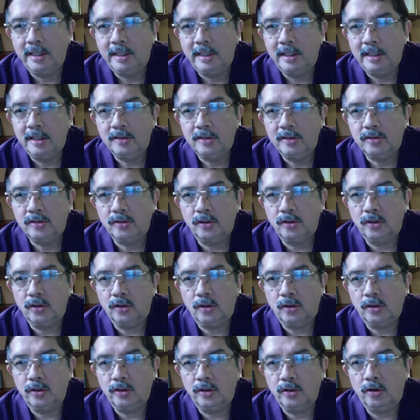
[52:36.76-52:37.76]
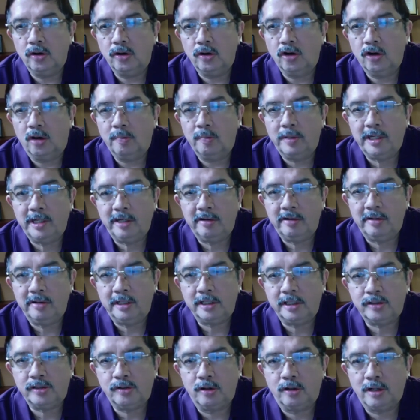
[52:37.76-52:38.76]
so no
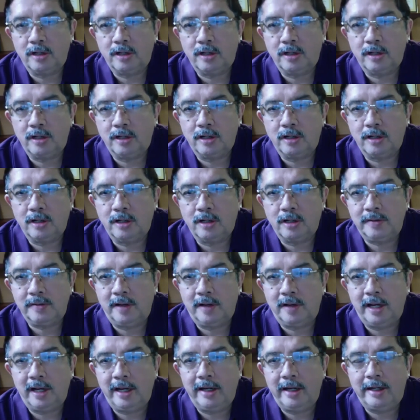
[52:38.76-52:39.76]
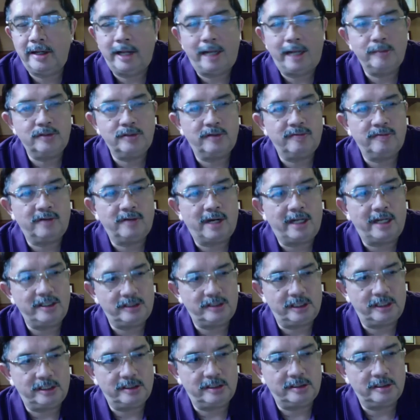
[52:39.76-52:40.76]
competitiveness should come, specifically in times of
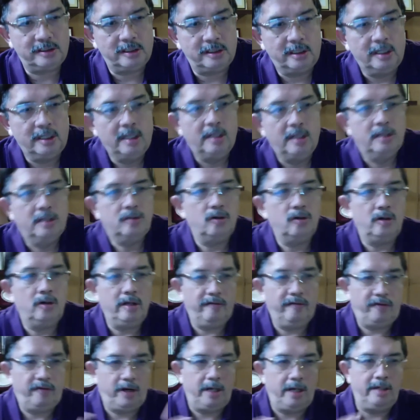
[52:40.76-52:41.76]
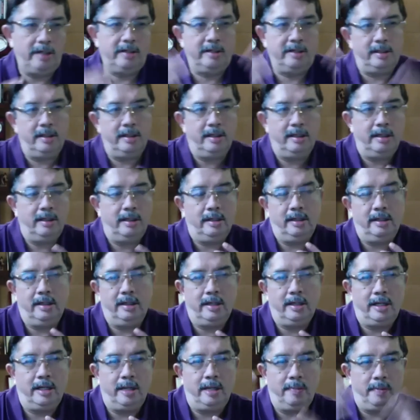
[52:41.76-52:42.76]
crisis? So different
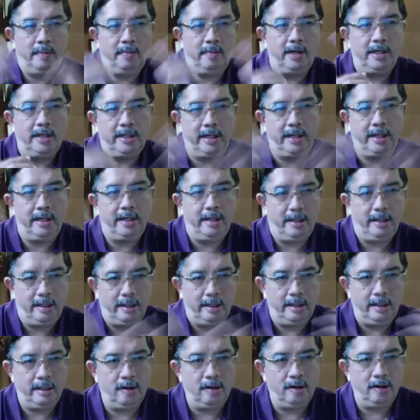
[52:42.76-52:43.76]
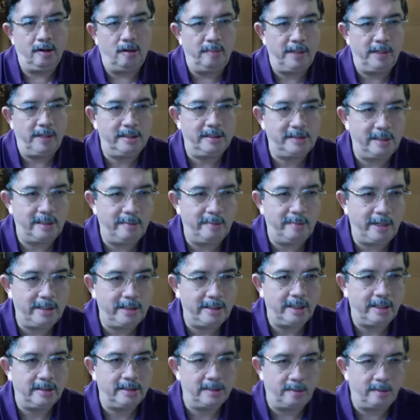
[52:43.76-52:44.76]
capability, competency
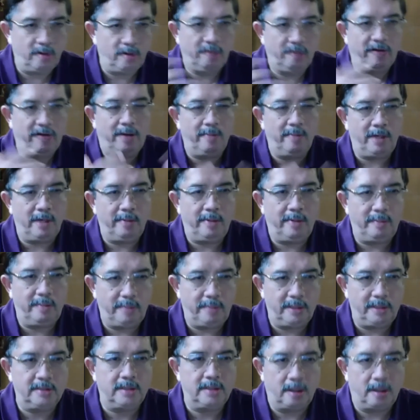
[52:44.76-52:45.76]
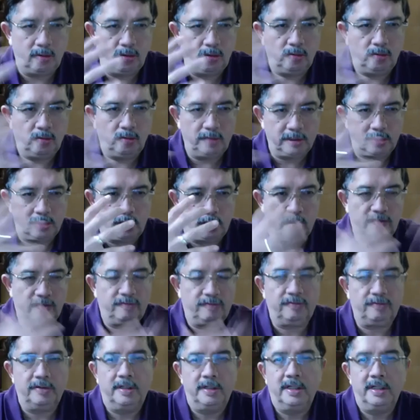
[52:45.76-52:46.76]
metrics among family members, how do we sort of
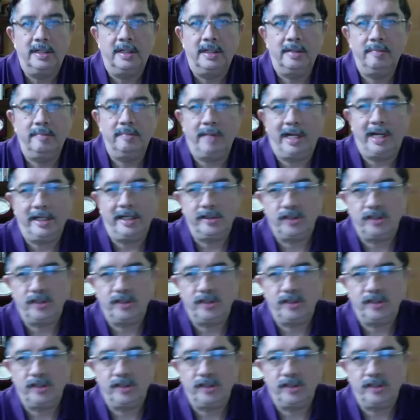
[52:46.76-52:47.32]
manage it?